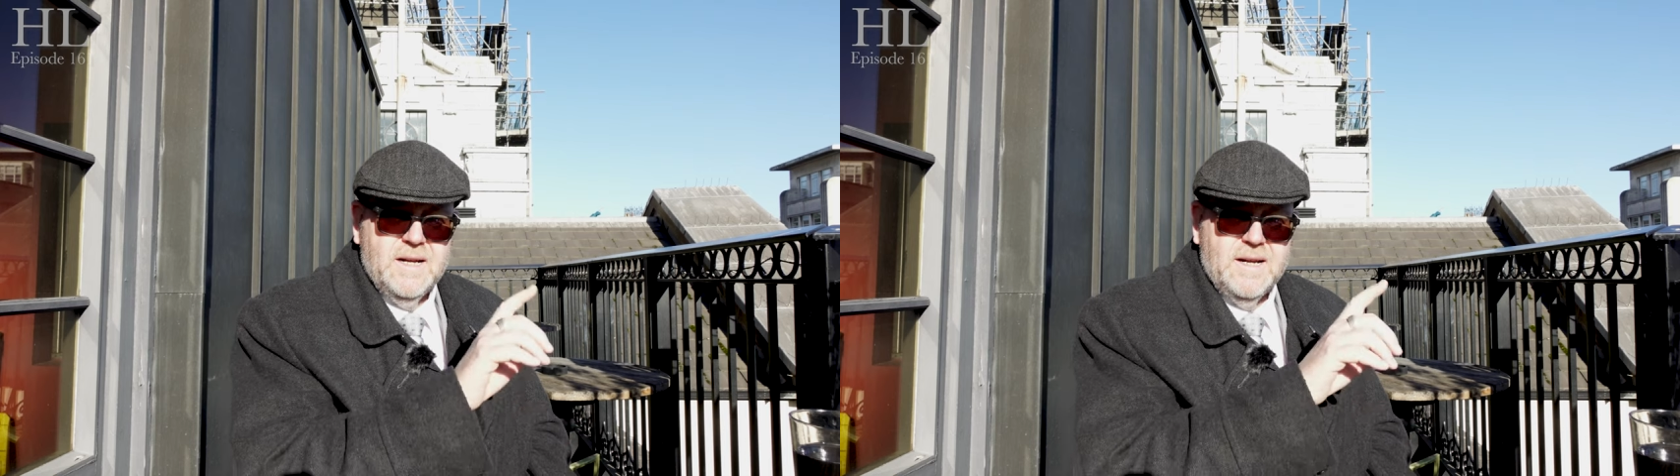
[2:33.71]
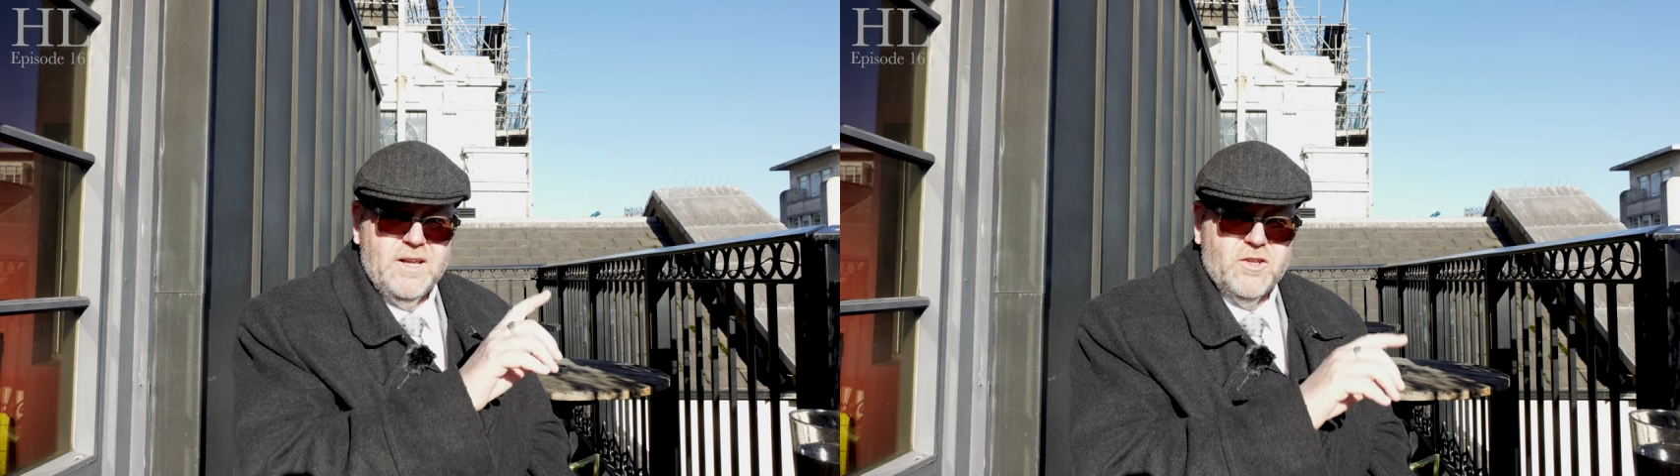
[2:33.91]

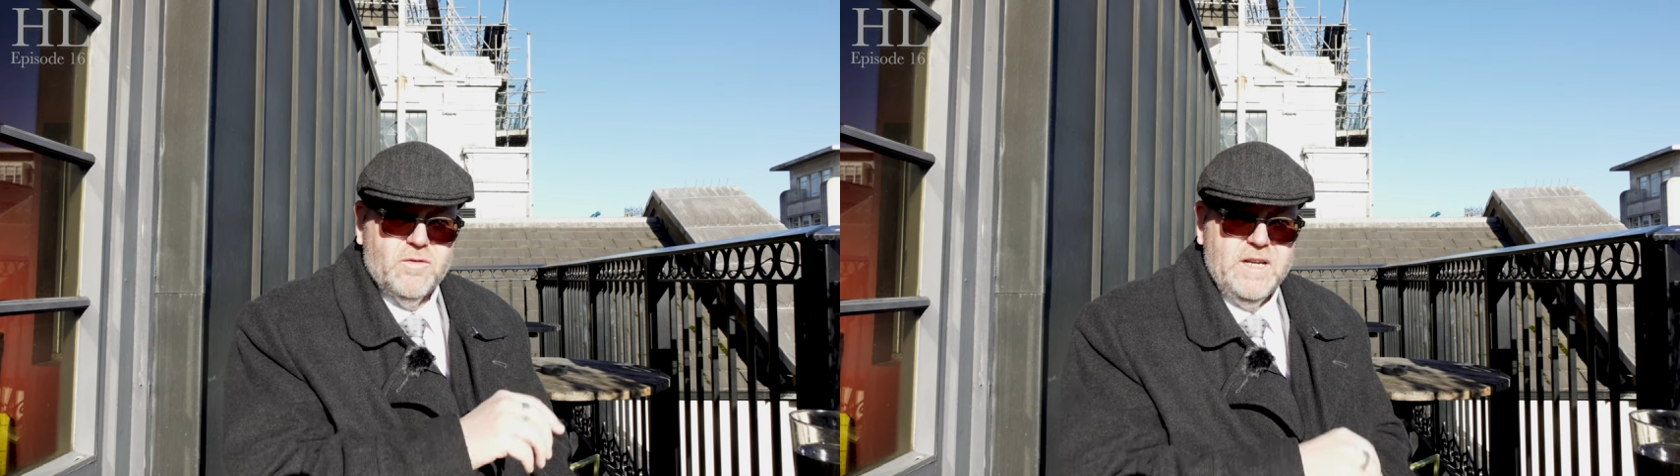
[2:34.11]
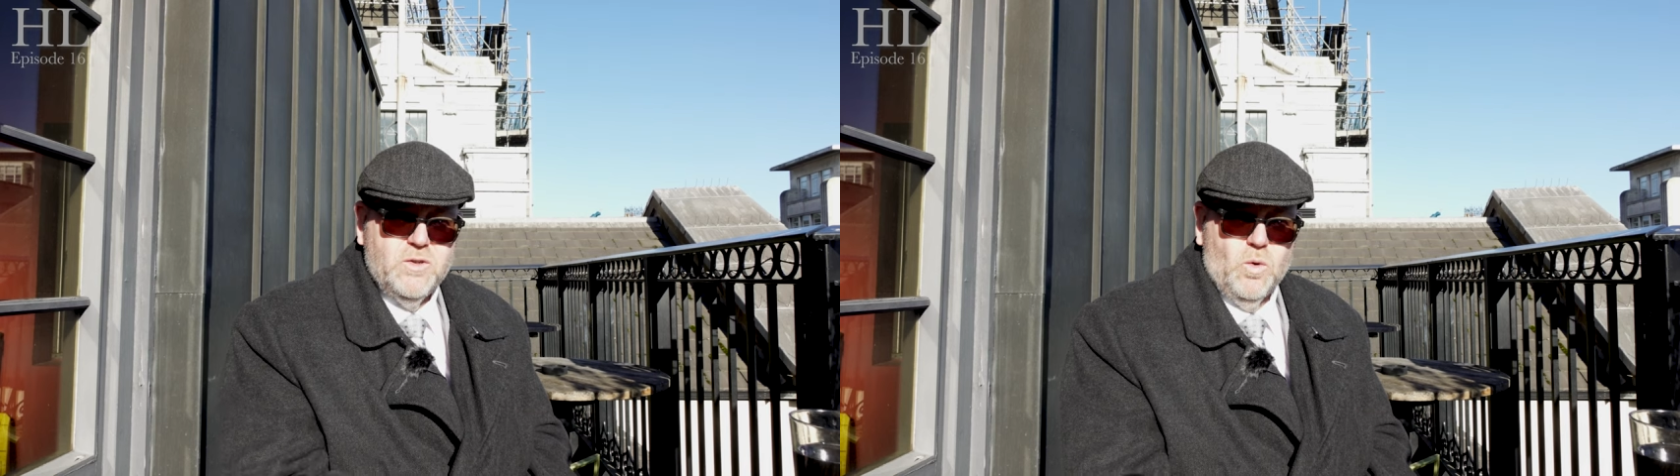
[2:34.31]
like the
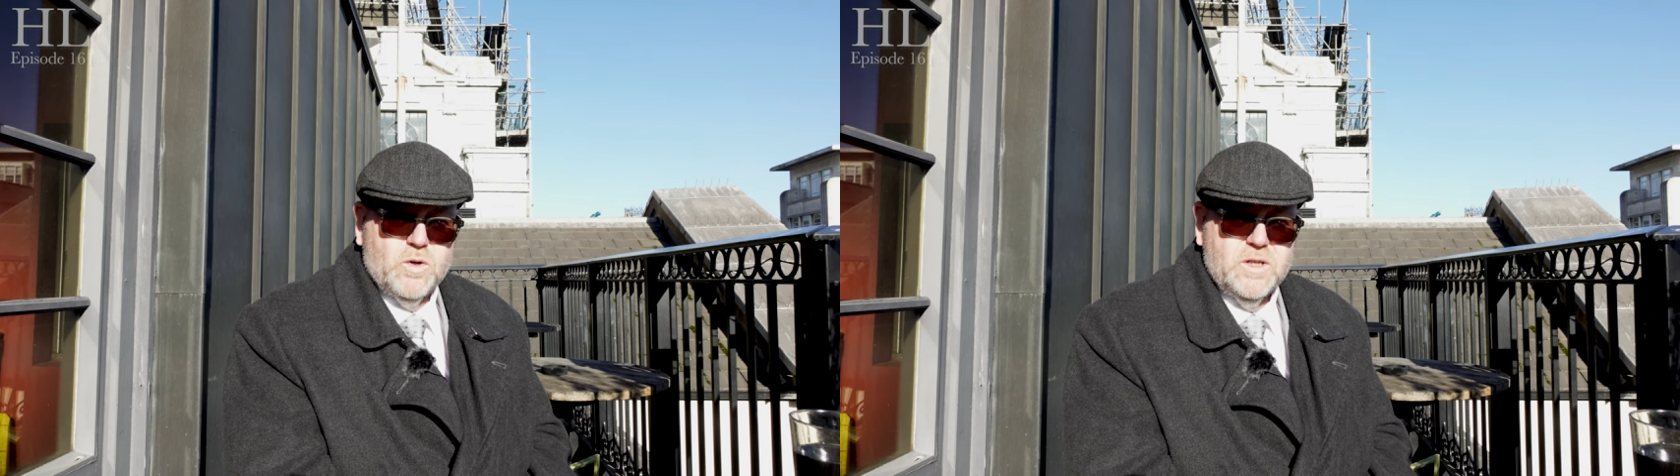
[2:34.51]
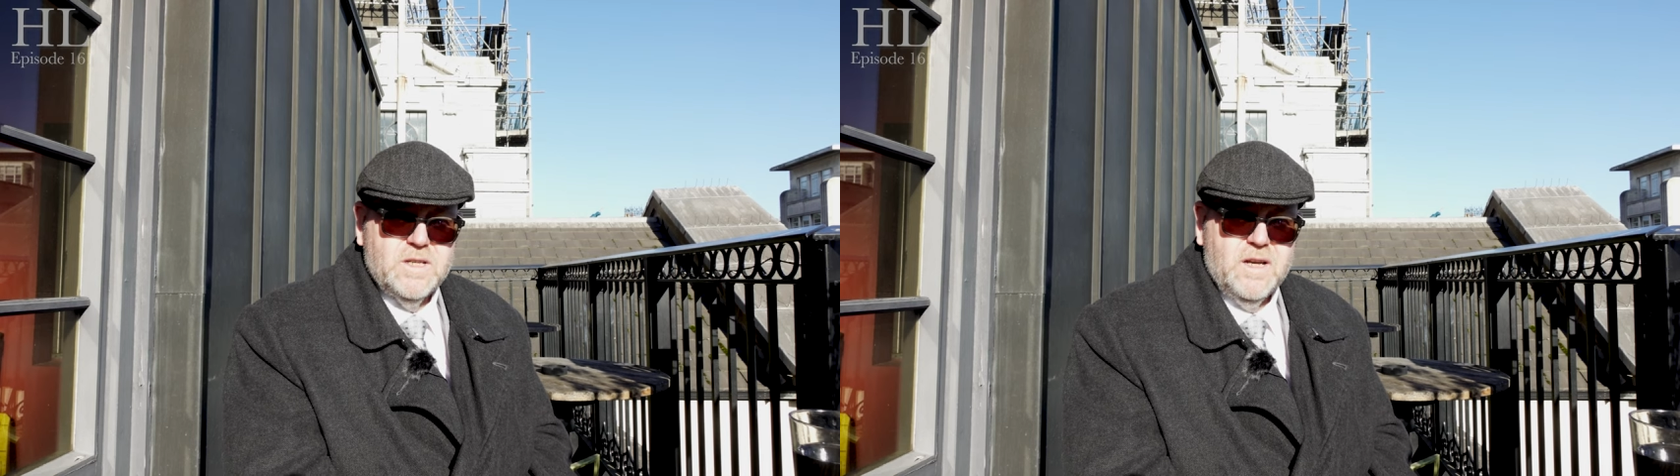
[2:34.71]
three
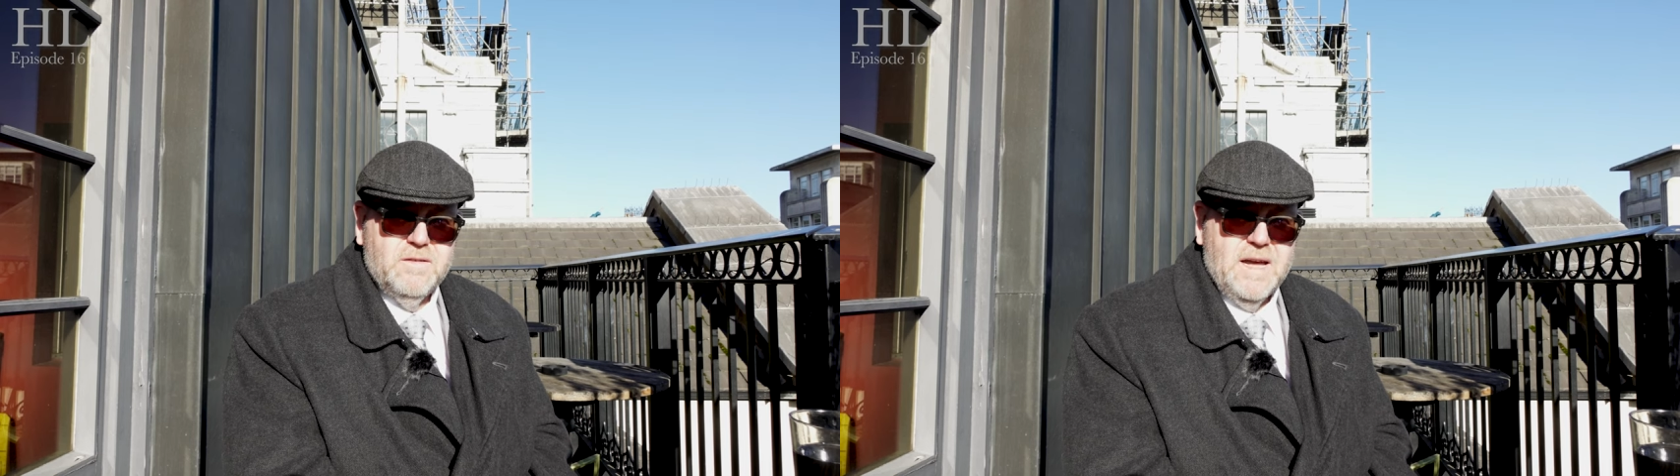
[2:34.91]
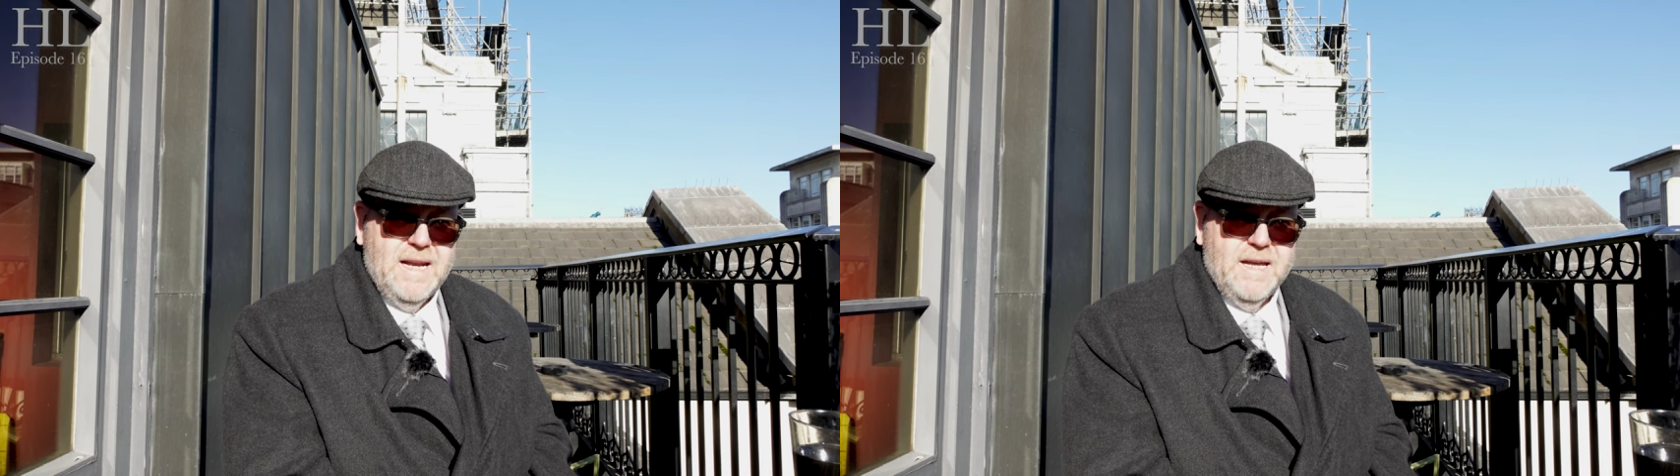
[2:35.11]
daughters
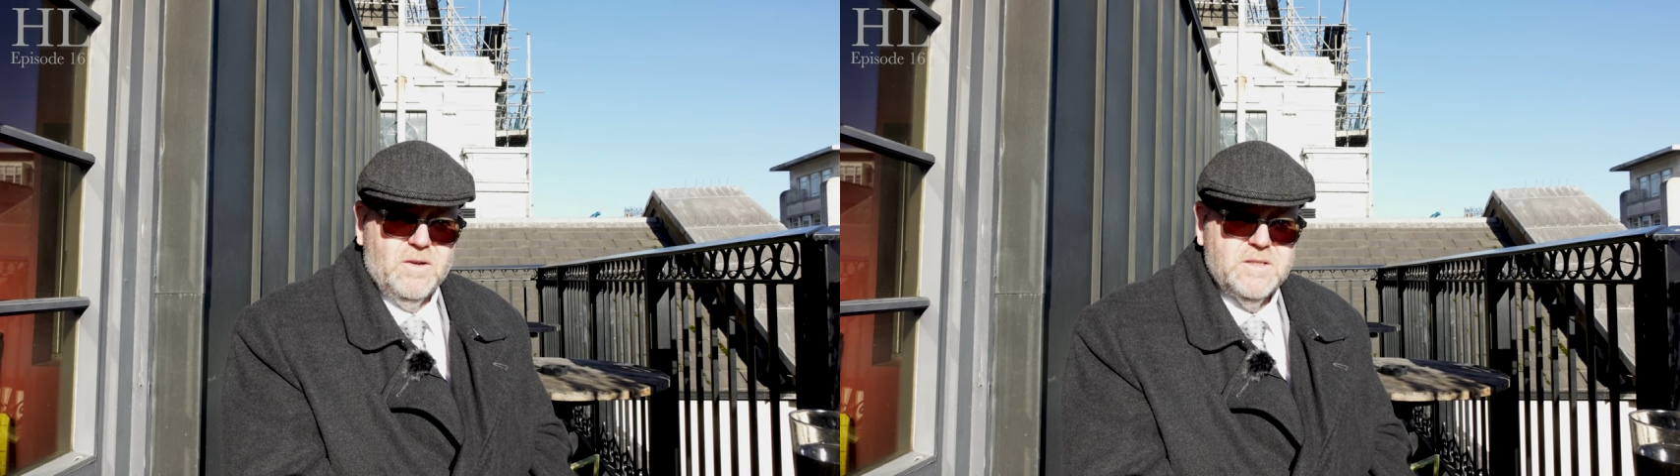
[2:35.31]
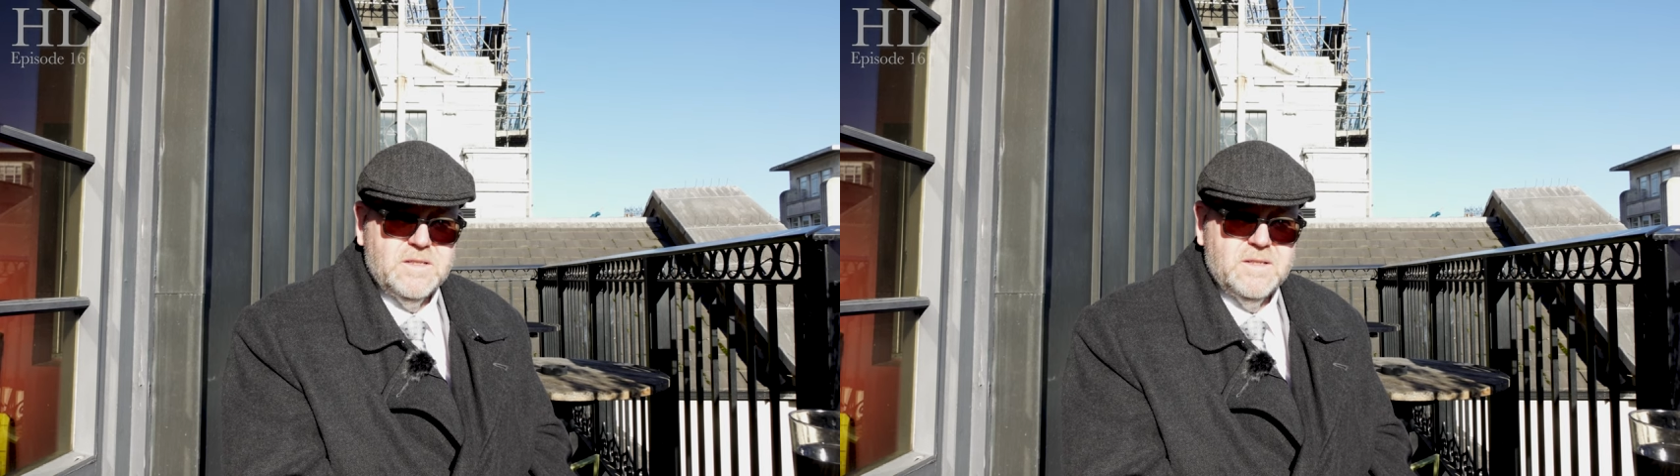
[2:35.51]
of
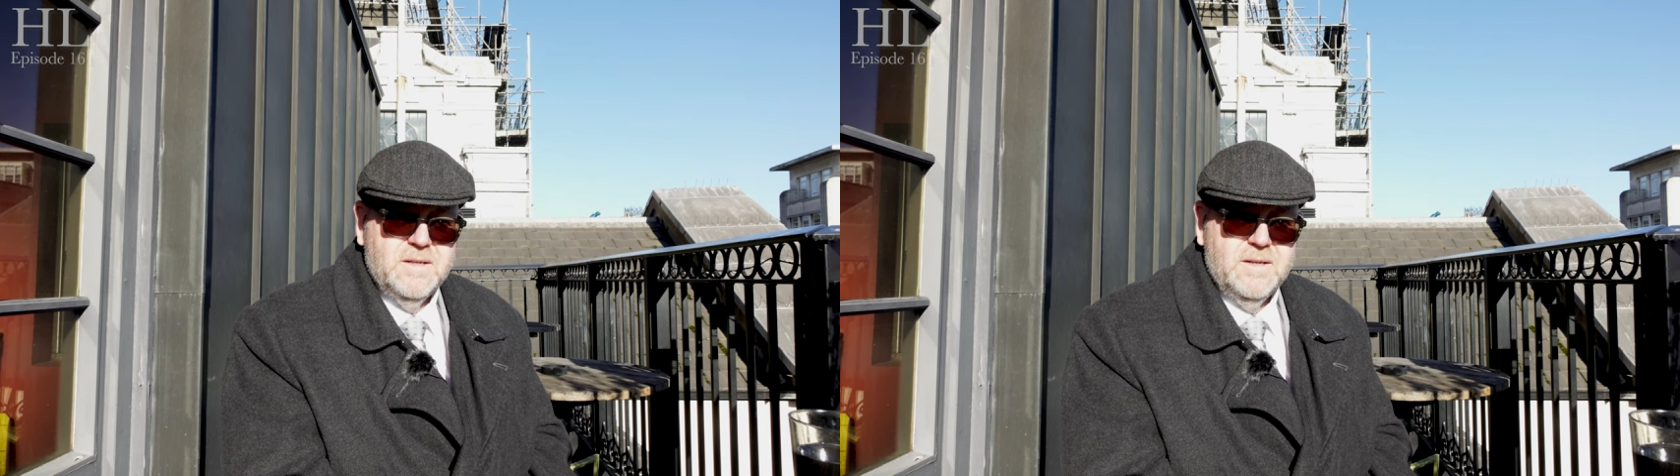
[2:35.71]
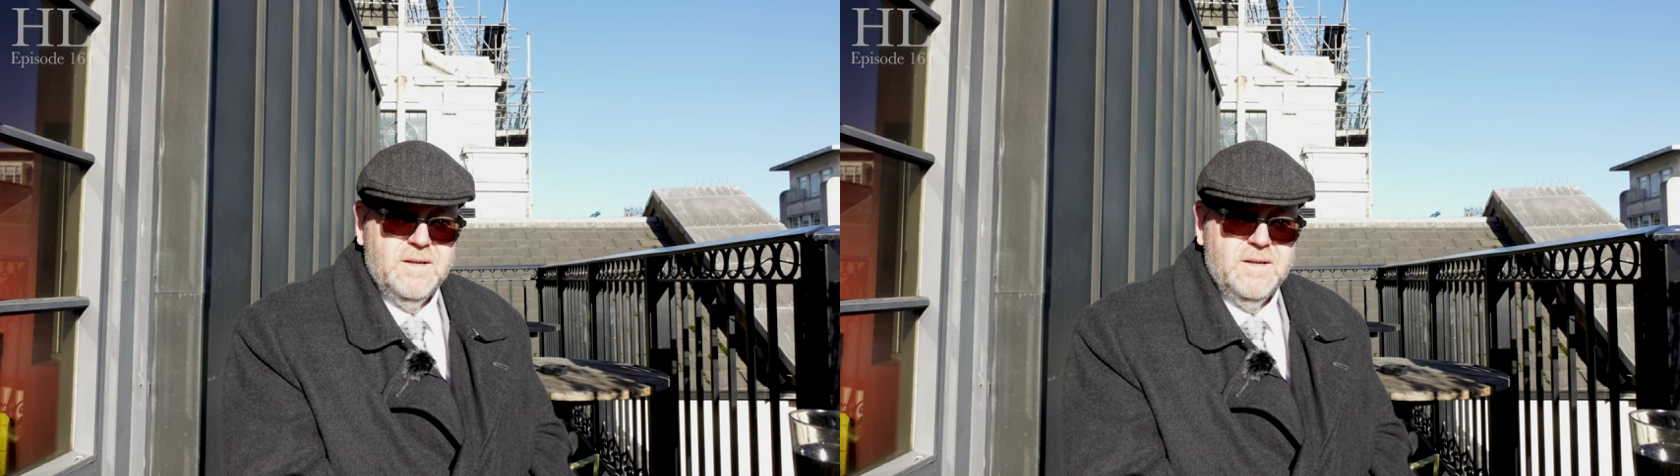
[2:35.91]
Helios.